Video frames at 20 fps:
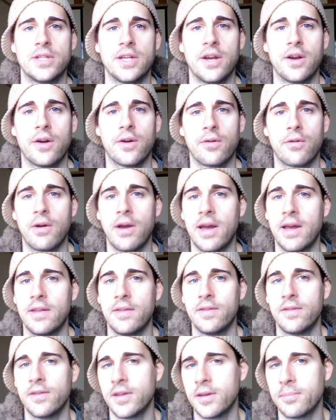here
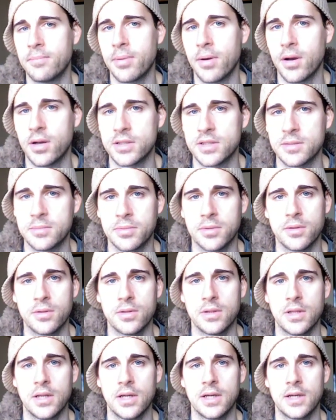and the possible